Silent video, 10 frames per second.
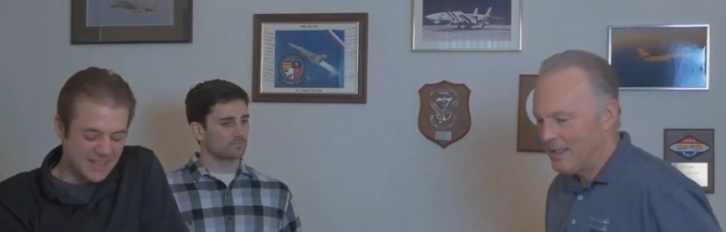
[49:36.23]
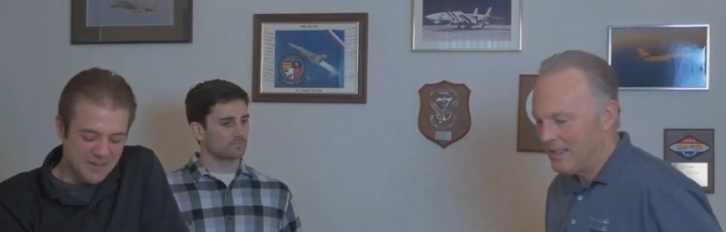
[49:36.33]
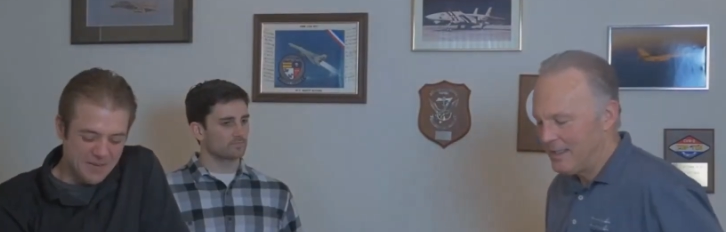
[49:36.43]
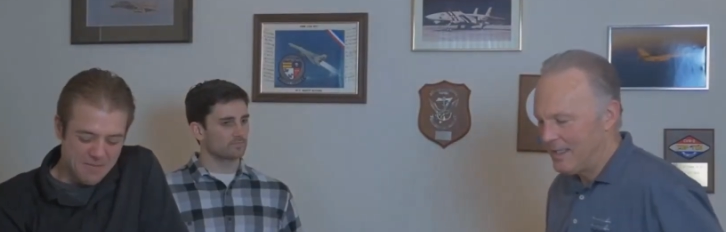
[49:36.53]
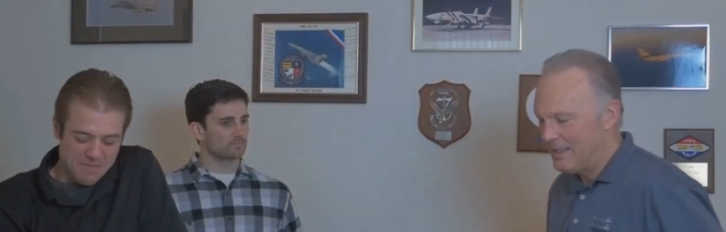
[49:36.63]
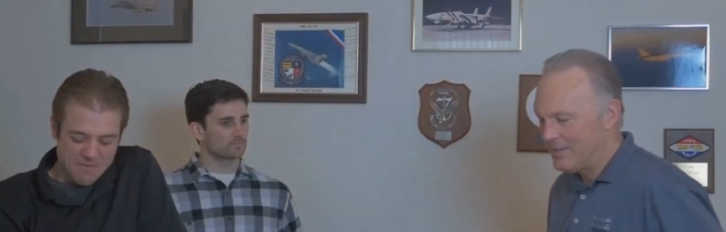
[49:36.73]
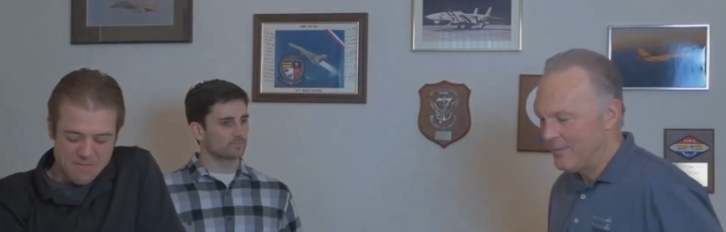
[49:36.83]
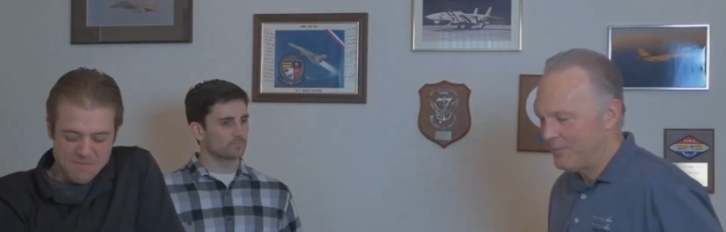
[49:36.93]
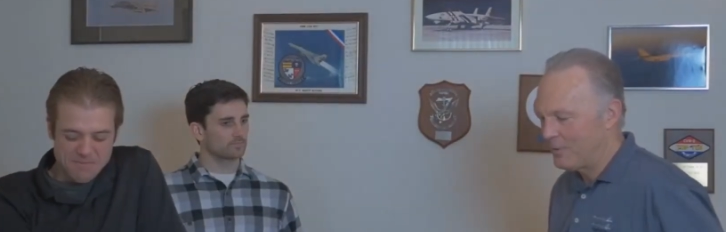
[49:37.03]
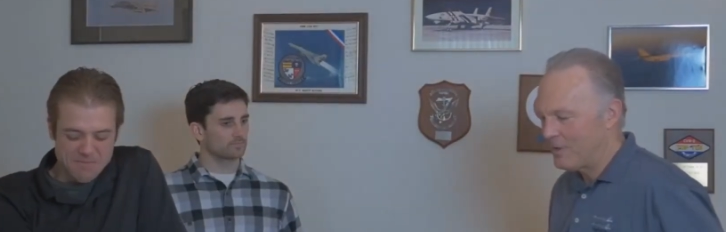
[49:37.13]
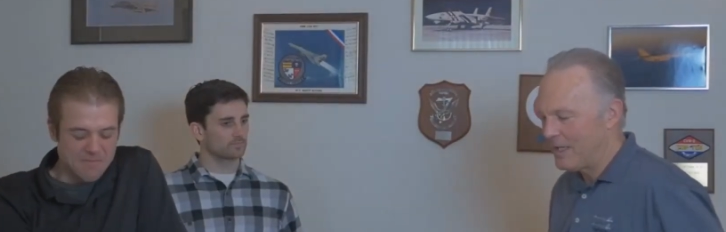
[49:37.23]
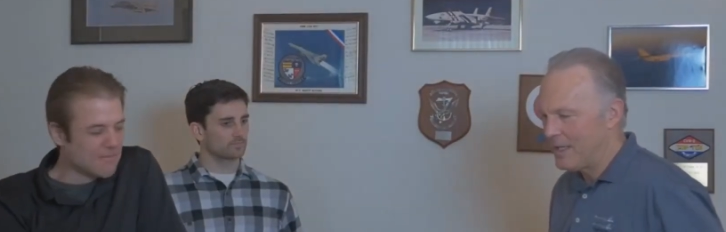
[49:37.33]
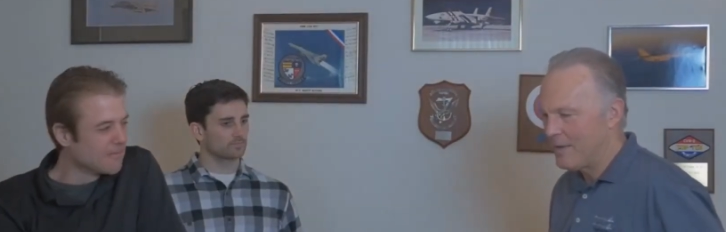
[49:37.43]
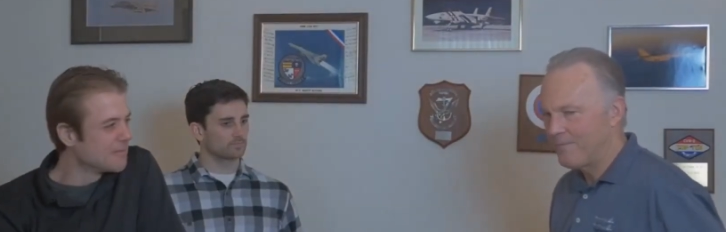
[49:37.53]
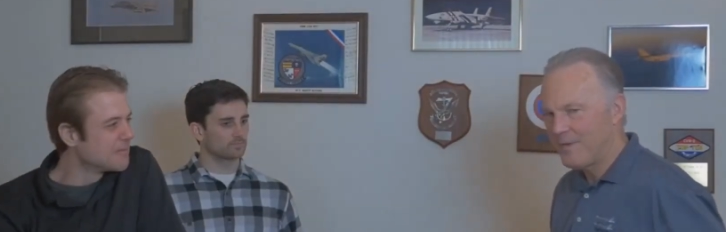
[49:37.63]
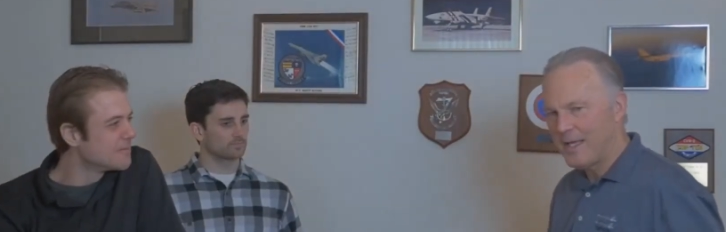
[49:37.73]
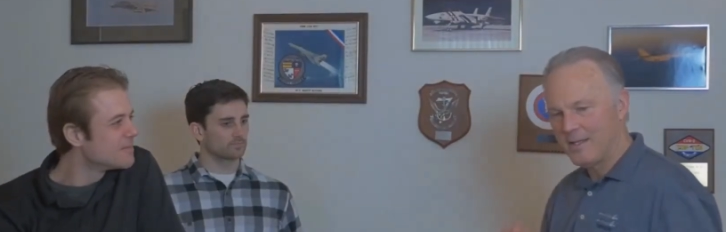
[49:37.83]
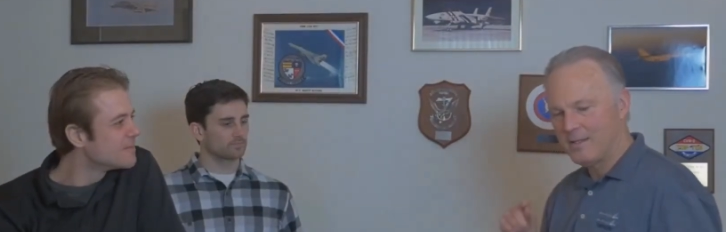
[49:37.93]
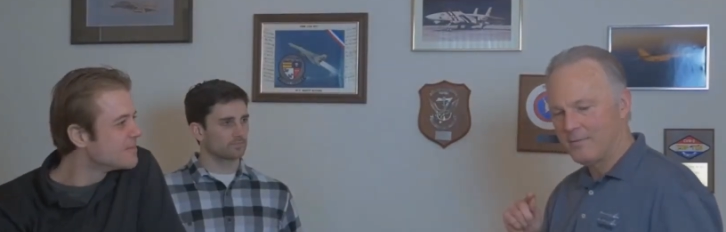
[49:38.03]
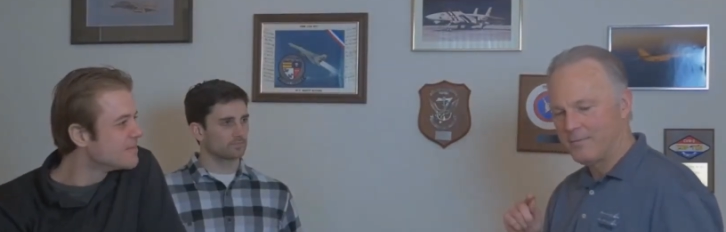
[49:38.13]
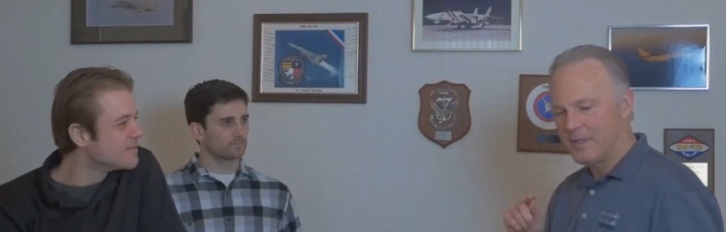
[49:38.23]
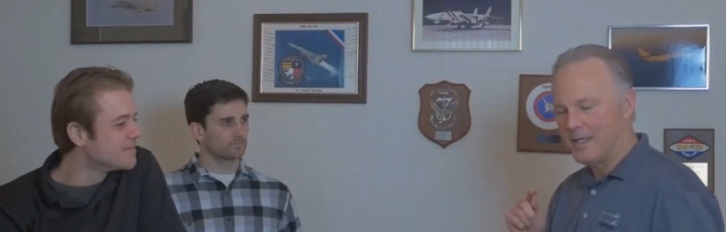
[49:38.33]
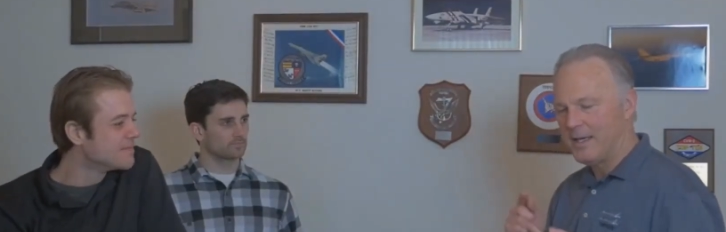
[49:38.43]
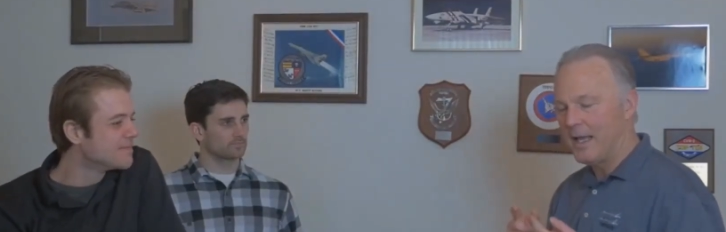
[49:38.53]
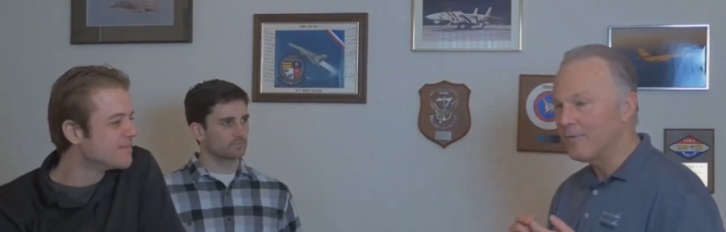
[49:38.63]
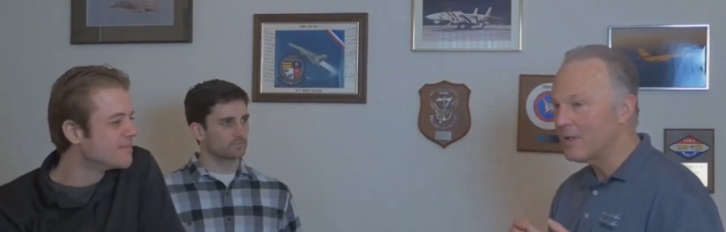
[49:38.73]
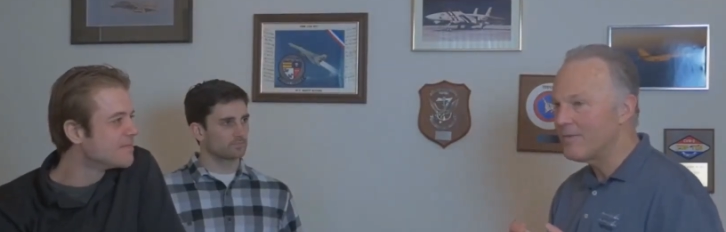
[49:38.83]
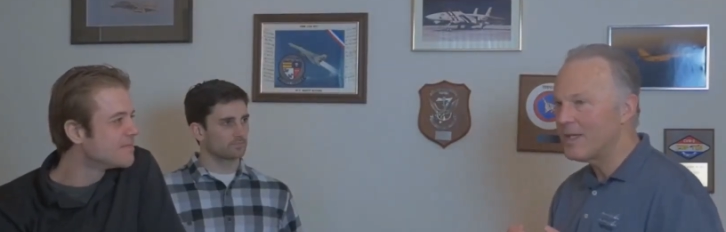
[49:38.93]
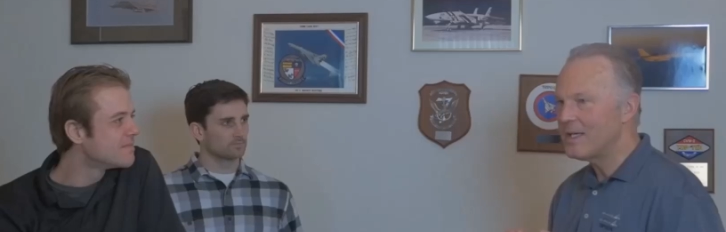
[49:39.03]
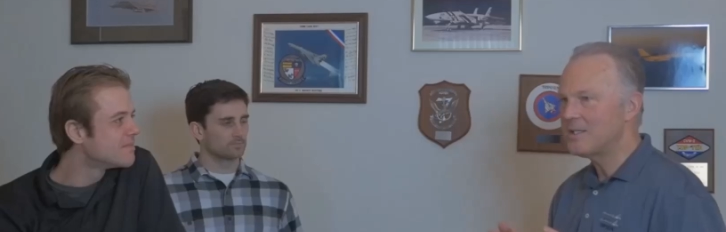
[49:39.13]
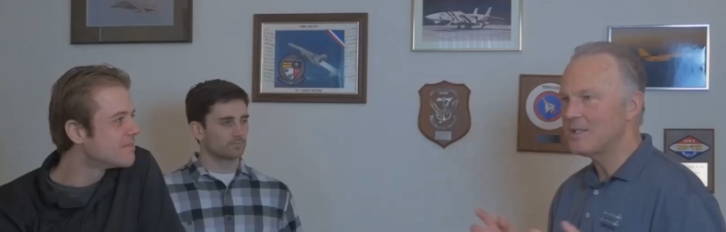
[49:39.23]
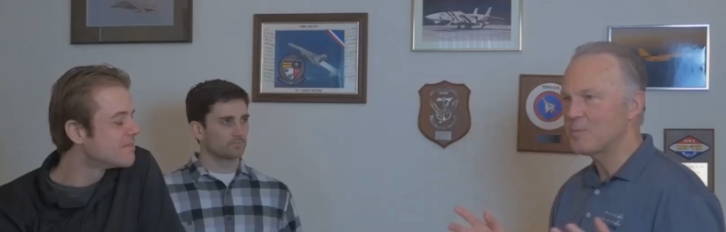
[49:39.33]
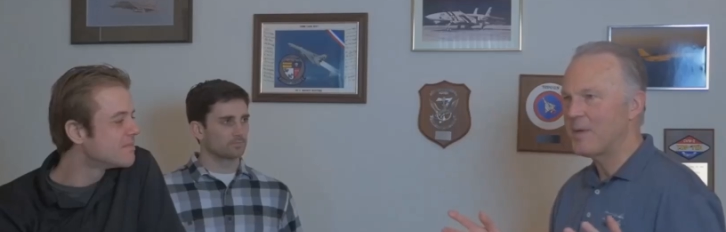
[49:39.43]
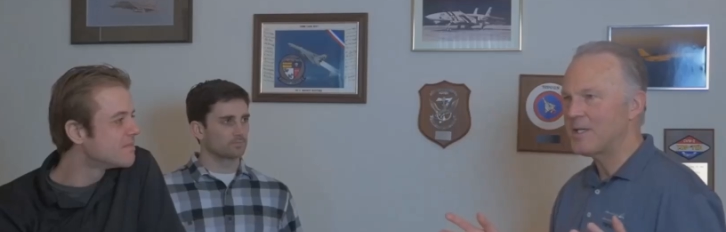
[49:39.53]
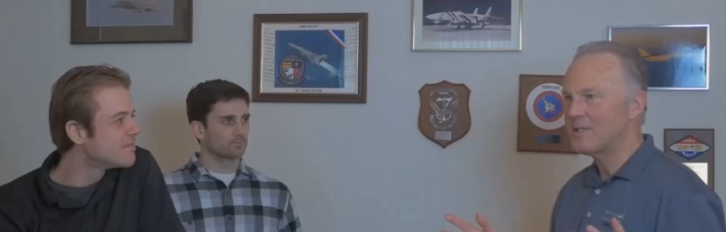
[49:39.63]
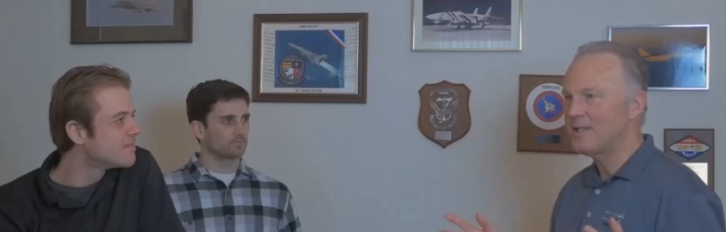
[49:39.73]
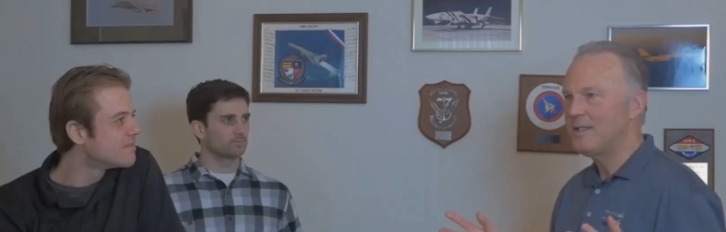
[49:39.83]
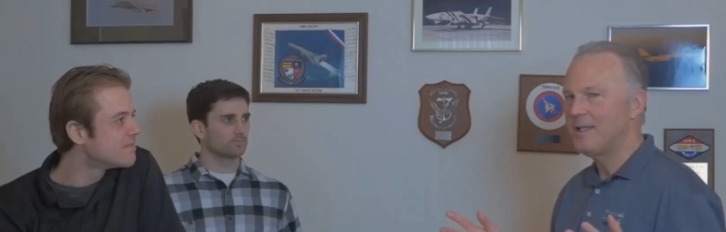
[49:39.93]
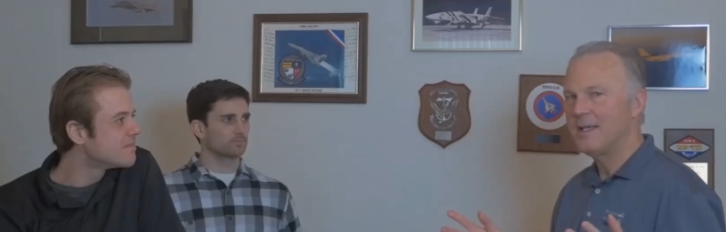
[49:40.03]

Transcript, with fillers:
Speaker 1: and that is if you're a fan of naval aviation, especially